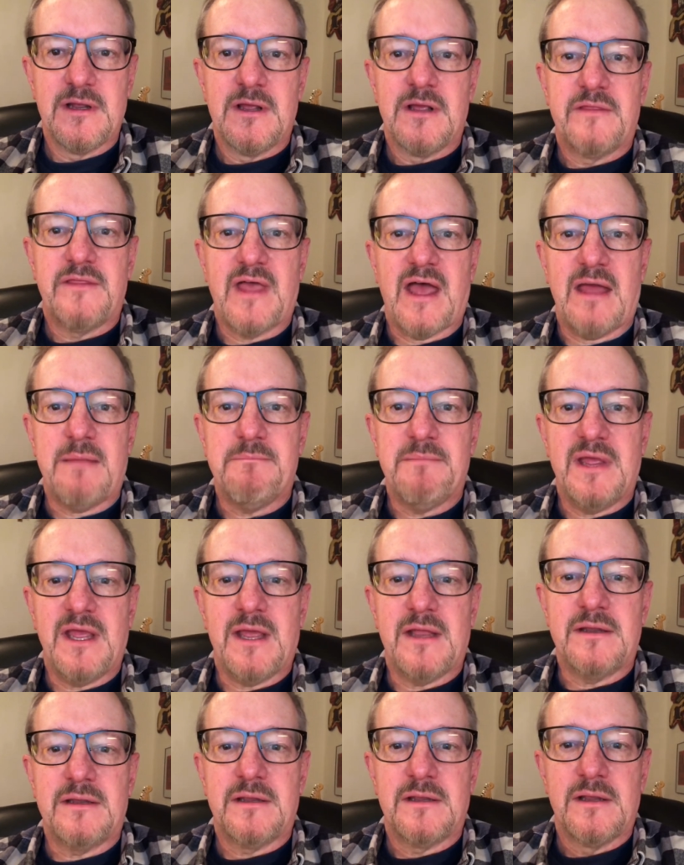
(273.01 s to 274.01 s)
That
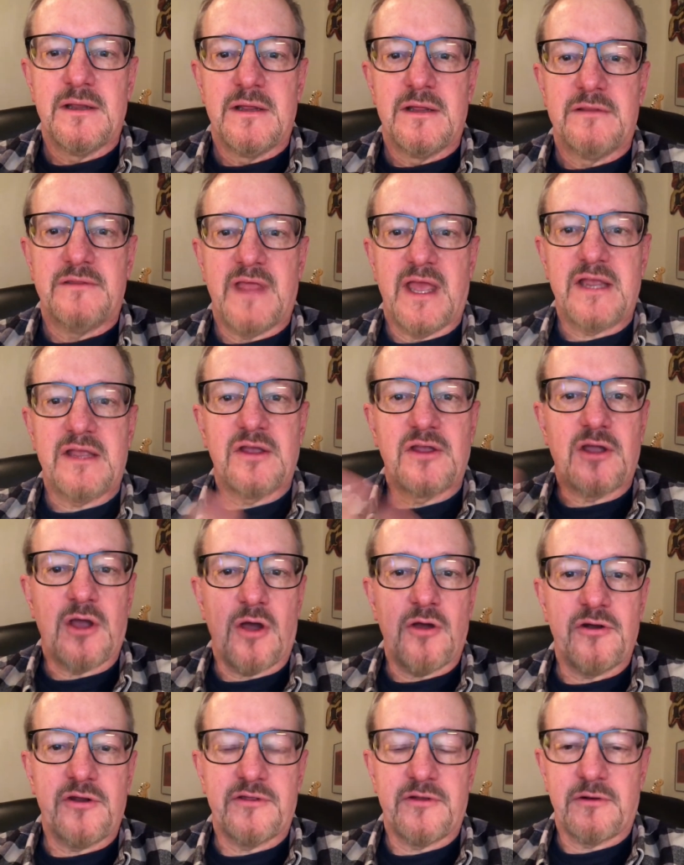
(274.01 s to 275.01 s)
meant they could go
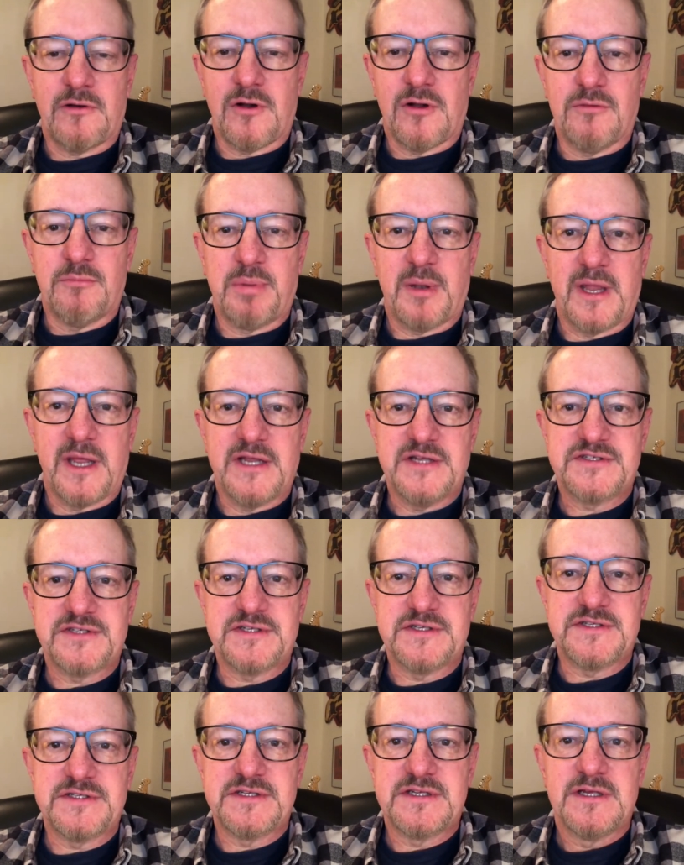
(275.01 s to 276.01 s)
to their own
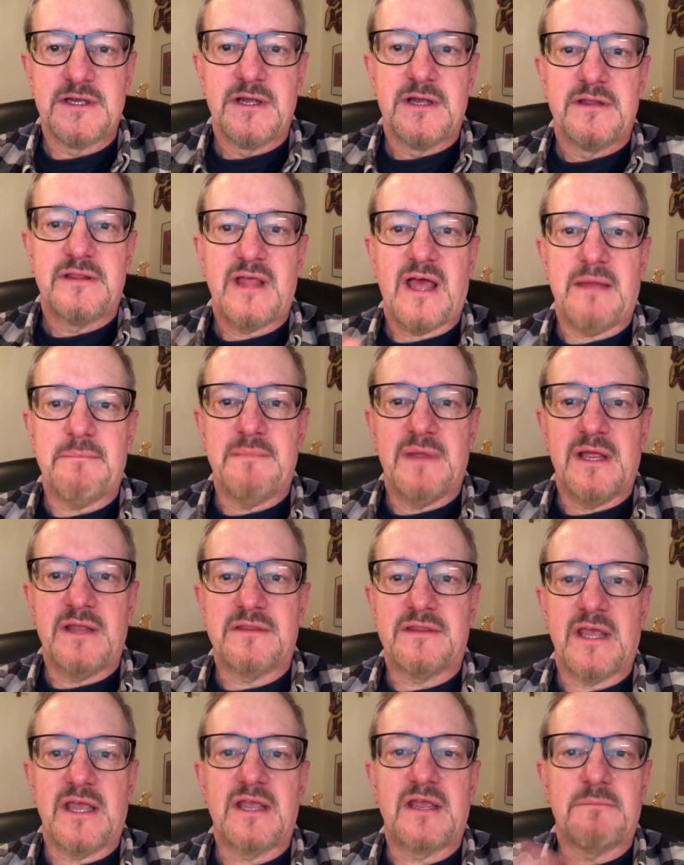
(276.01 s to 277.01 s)
places. That meant
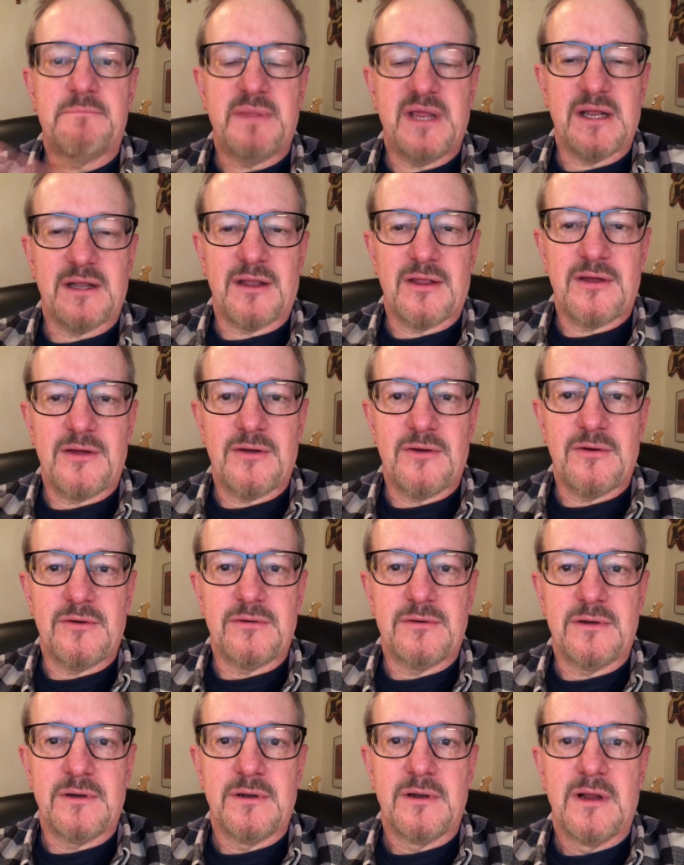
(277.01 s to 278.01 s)
they could be
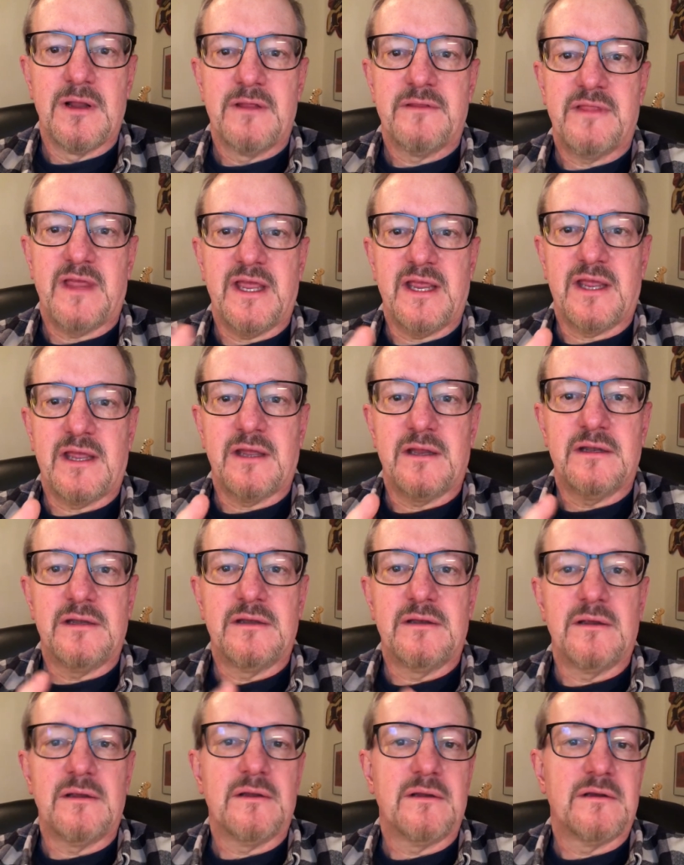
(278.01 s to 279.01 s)
alone. They could
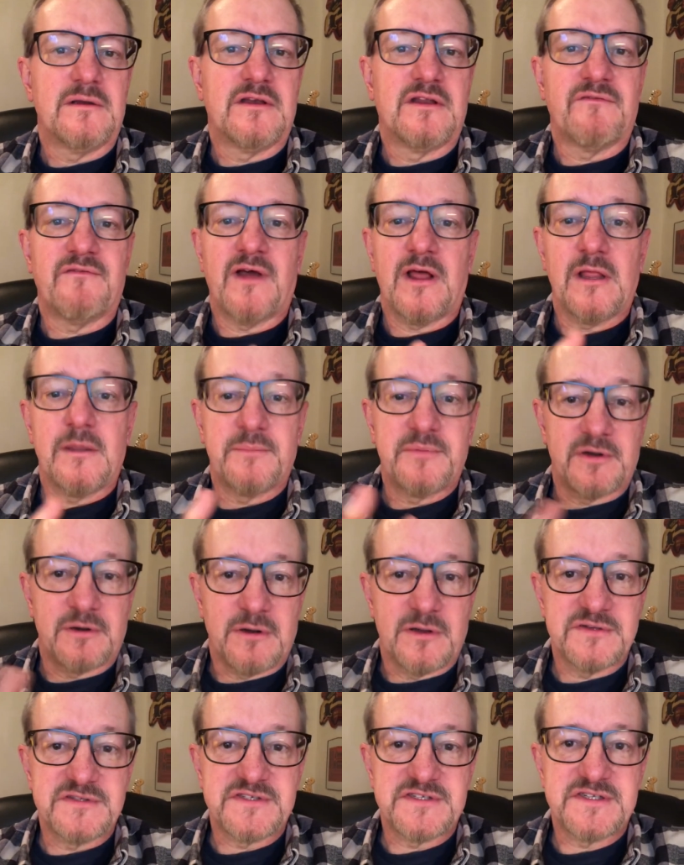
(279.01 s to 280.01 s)
develop their
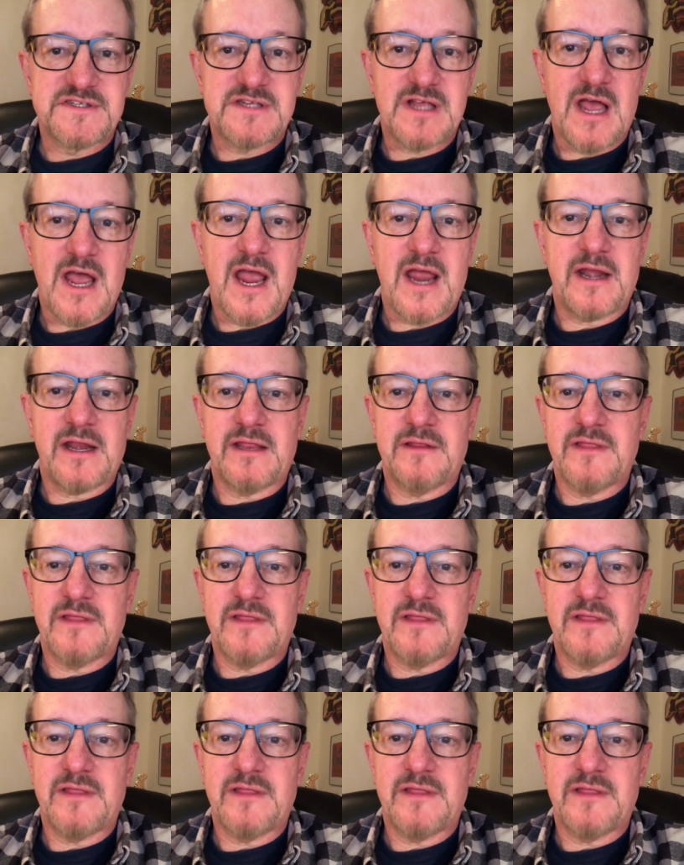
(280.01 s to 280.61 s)
own society.